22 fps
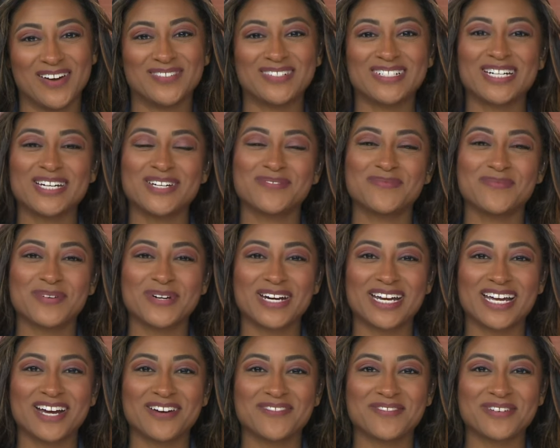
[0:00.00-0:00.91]
Well, good
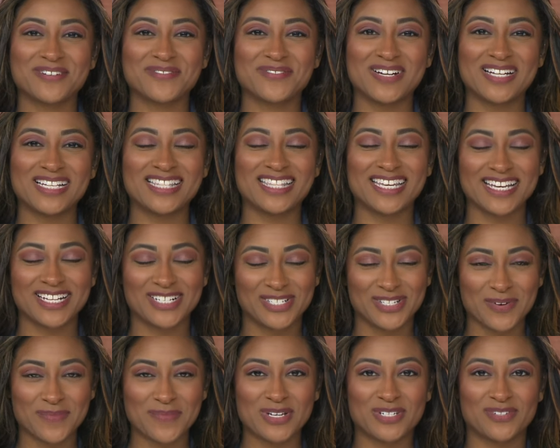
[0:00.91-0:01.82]
morning, everyone. Thanks
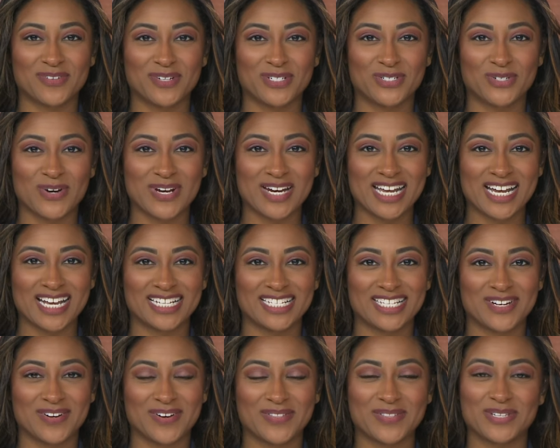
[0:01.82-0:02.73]
so much for joining us
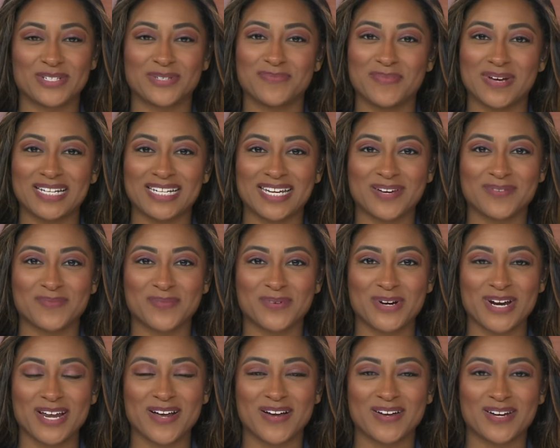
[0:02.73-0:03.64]
here on this Monday
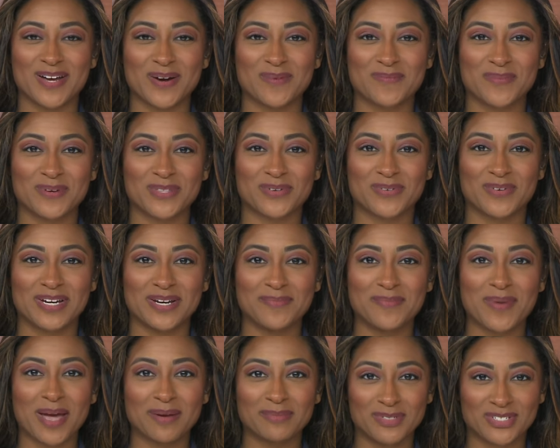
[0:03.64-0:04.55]
morning on Up With Krem.
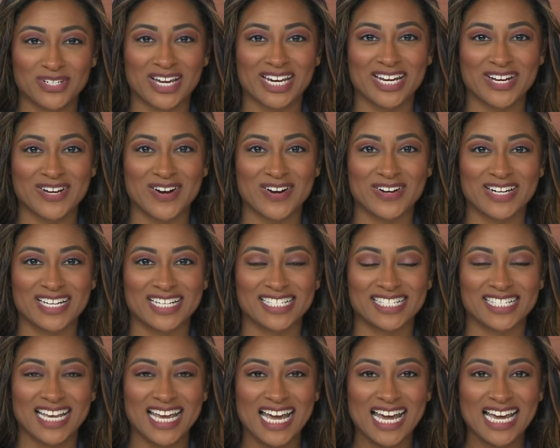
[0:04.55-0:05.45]
I'm Channing
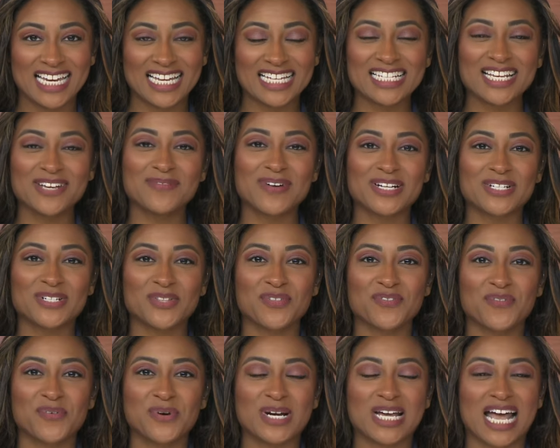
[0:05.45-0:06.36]
Curtis. Let's get right to the
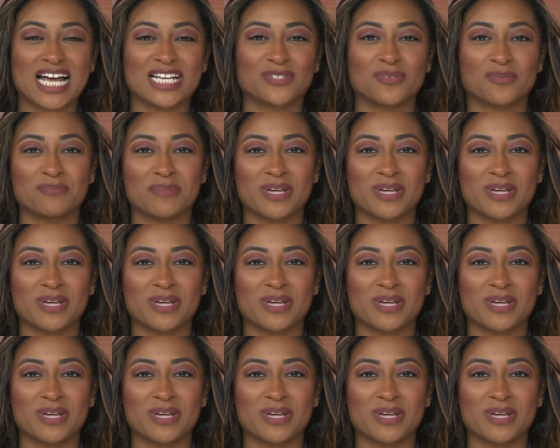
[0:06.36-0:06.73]
forecast with